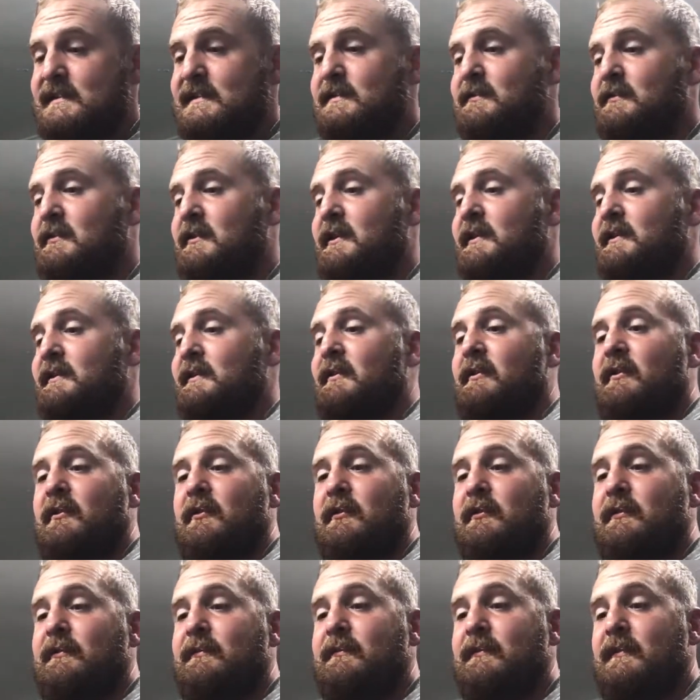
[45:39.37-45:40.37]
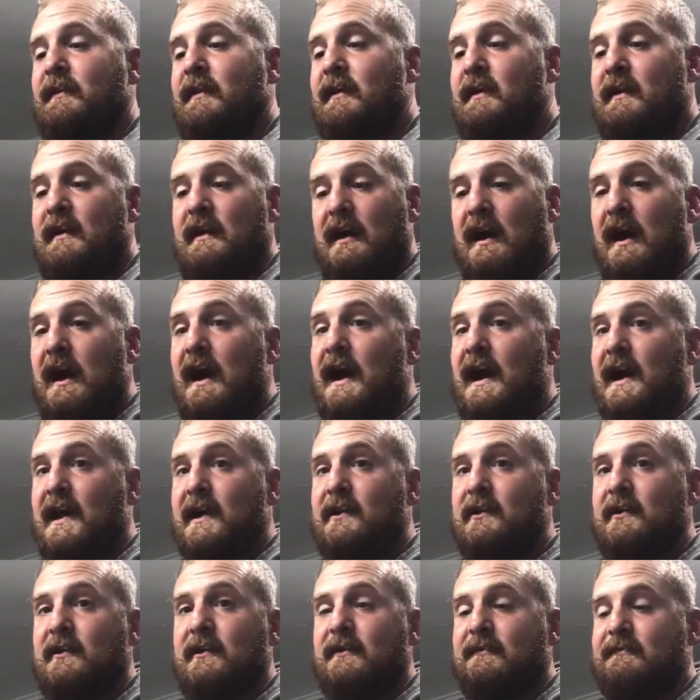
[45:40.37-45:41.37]
You can load
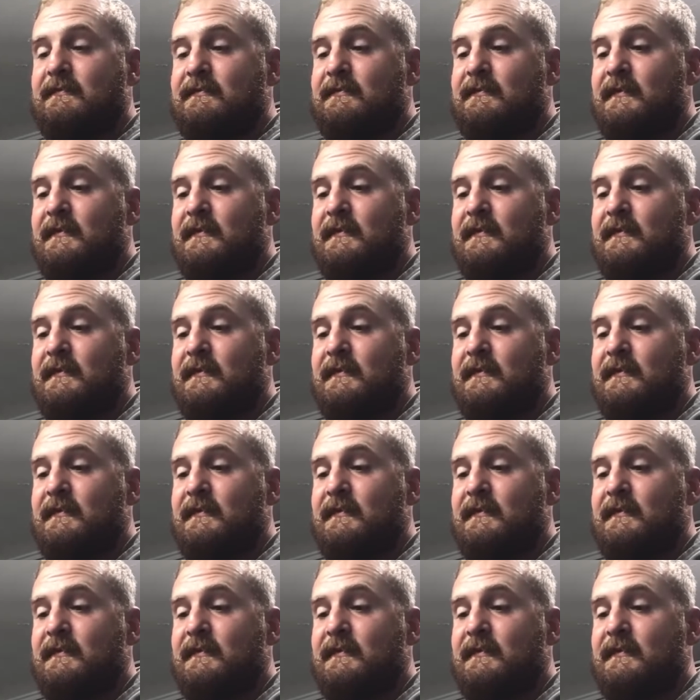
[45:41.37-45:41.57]
hotter.